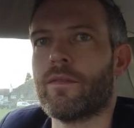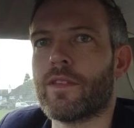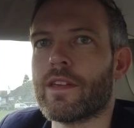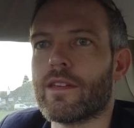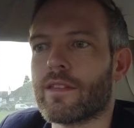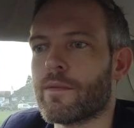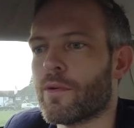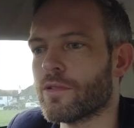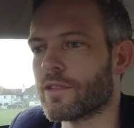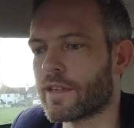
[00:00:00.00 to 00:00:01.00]
The
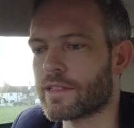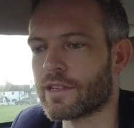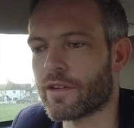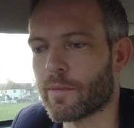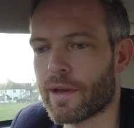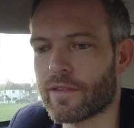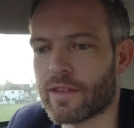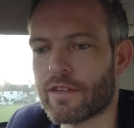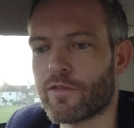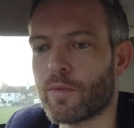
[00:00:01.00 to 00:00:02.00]
important thing to note about
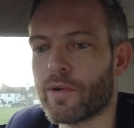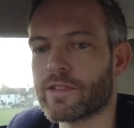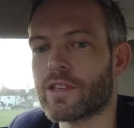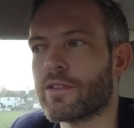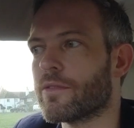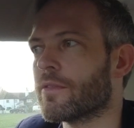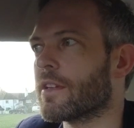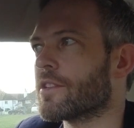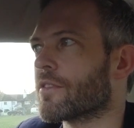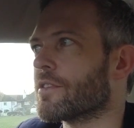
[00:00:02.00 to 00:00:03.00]
the 4.2
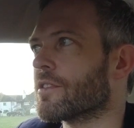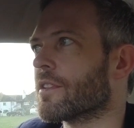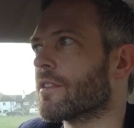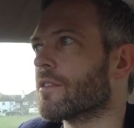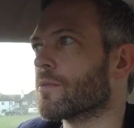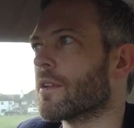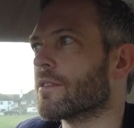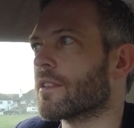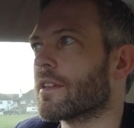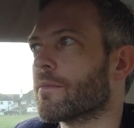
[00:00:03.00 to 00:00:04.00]
litre engine, as well
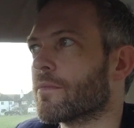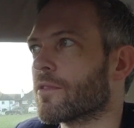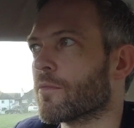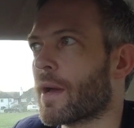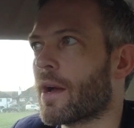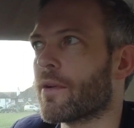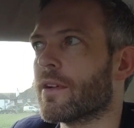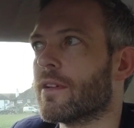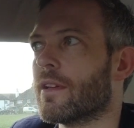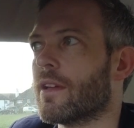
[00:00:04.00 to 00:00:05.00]
as the sort of power